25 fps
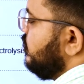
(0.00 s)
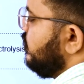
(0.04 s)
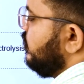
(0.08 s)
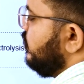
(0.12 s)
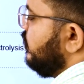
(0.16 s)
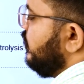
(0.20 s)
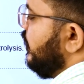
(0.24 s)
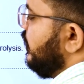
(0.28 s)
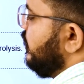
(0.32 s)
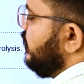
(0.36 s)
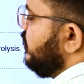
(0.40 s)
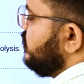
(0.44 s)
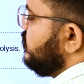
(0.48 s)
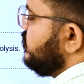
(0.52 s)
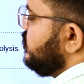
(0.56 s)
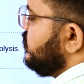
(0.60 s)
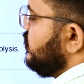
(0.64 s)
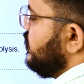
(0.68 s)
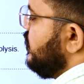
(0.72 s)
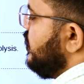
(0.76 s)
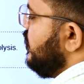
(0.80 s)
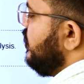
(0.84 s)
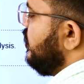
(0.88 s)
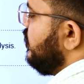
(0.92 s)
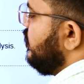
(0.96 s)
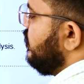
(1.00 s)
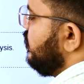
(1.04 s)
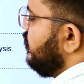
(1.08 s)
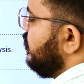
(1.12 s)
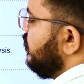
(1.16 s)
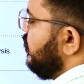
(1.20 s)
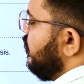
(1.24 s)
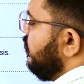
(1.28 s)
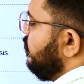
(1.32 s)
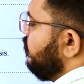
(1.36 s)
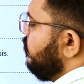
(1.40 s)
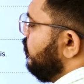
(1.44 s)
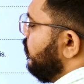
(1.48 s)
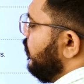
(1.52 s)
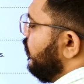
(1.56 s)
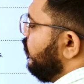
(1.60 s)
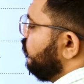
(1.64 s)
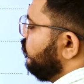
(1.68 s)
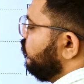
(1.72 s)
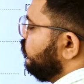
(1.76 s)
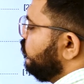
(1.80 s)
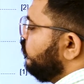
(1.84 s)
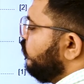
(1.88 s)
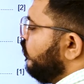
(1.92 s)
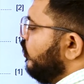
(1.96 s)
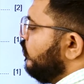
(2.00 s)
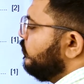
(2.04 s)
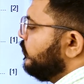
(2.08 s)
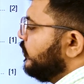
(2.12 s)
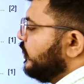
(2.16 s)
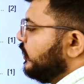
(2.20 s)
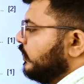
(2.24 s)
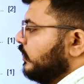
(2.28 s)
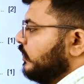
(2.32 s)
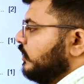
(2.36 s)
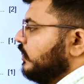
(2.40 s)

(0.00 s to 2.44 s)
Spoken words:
That is the compound forming,